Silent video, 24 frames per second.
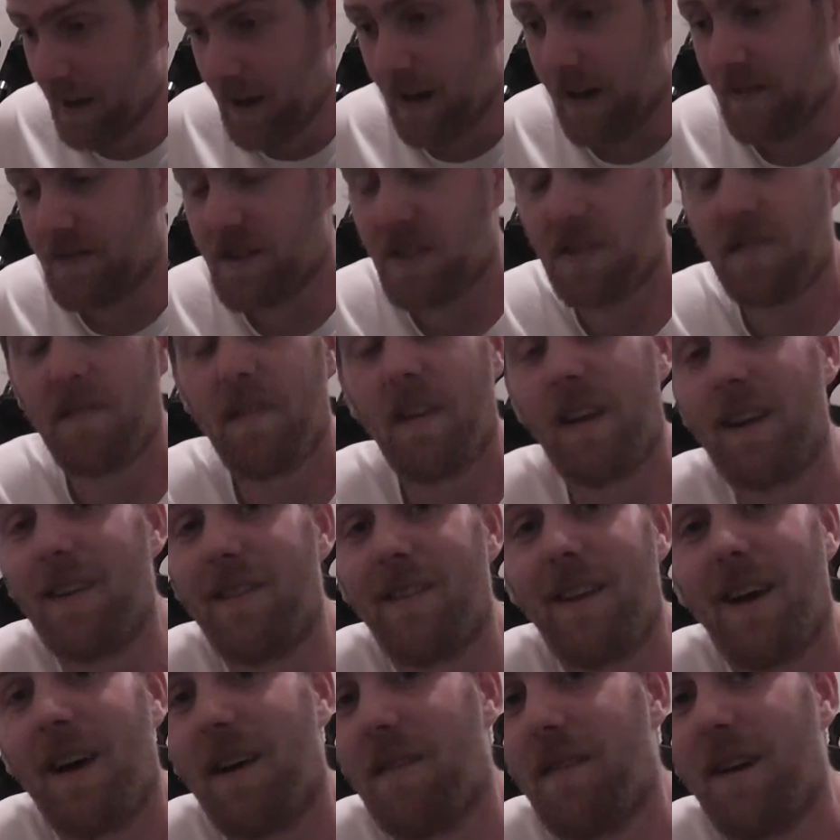I've just figured
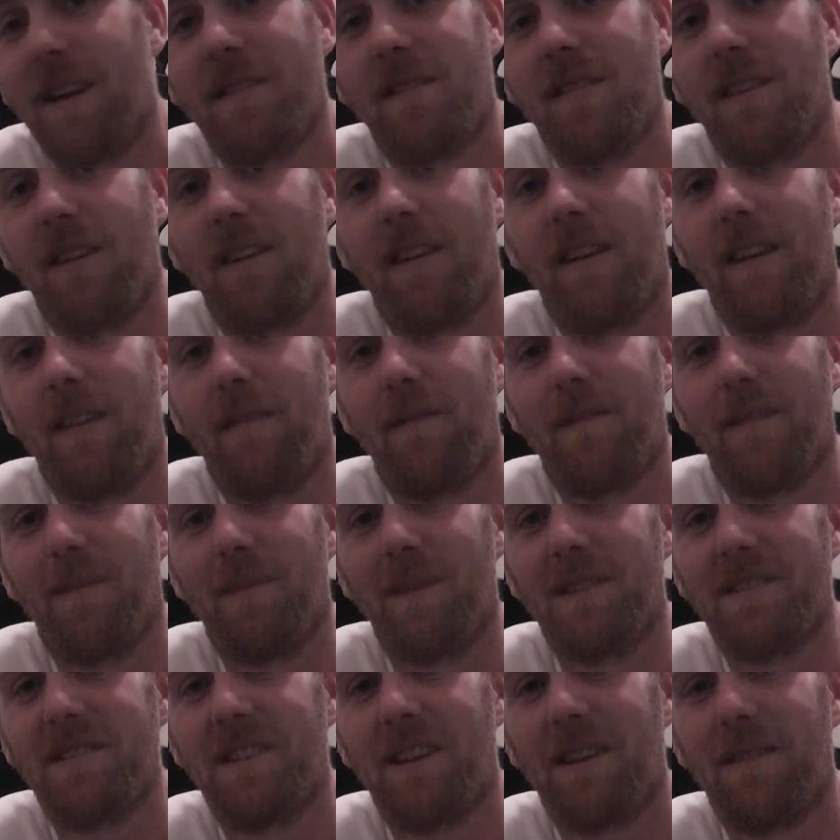that I've had to learn it for
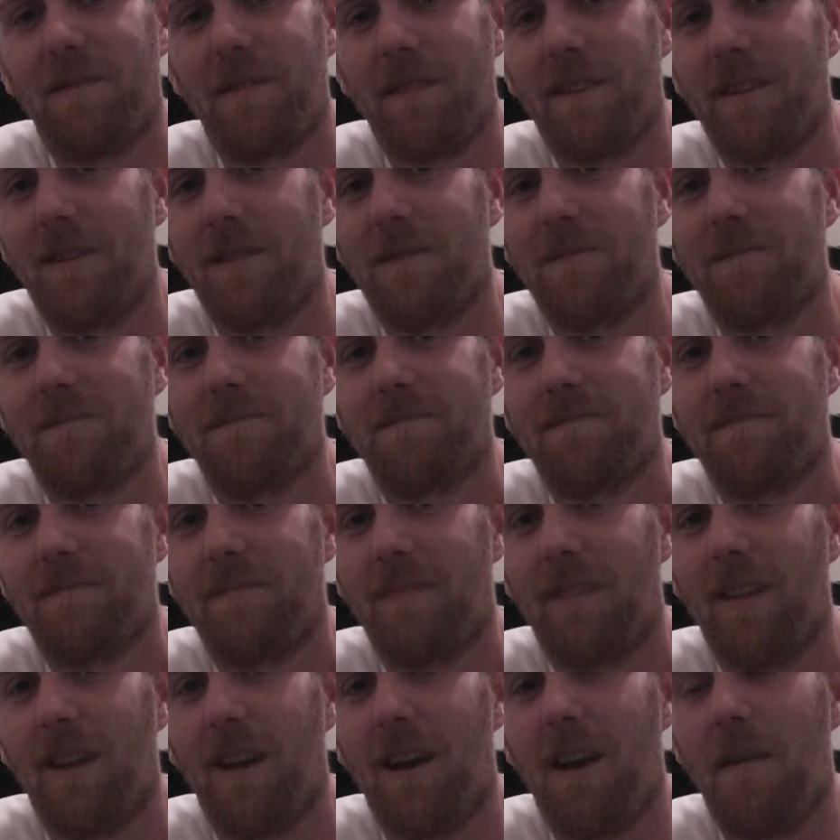myself, you know.
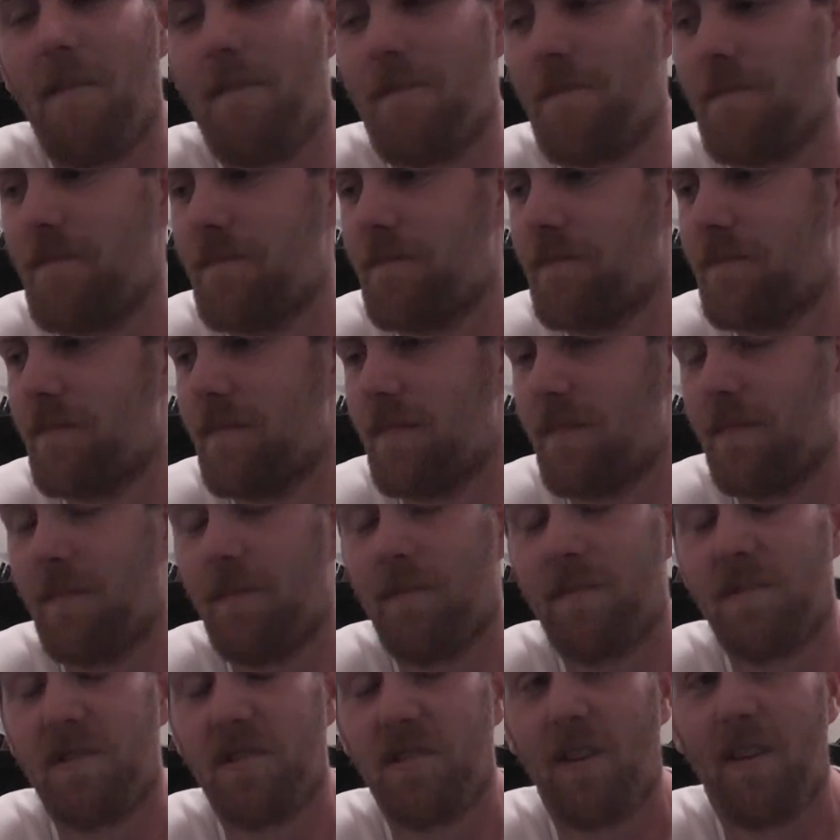
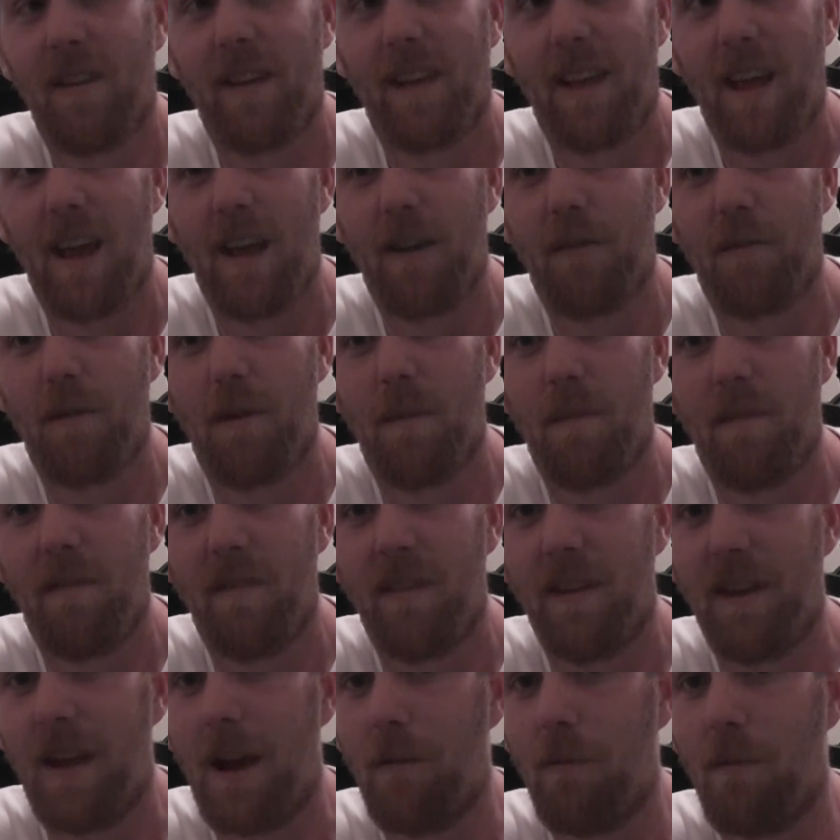Starting to get a grip of
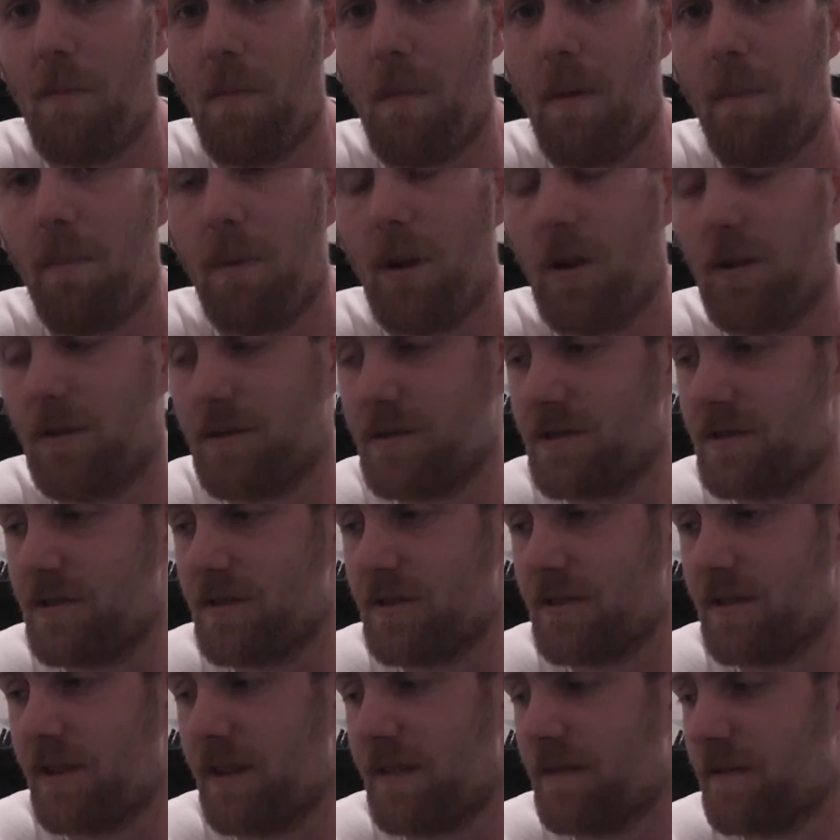it now with my blogs and
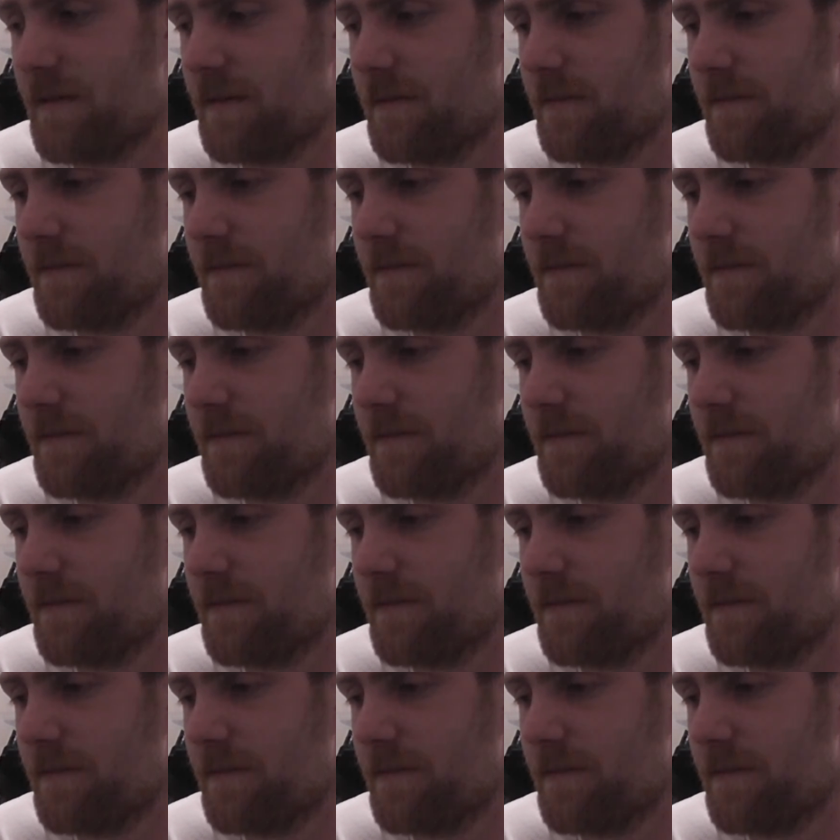stuff,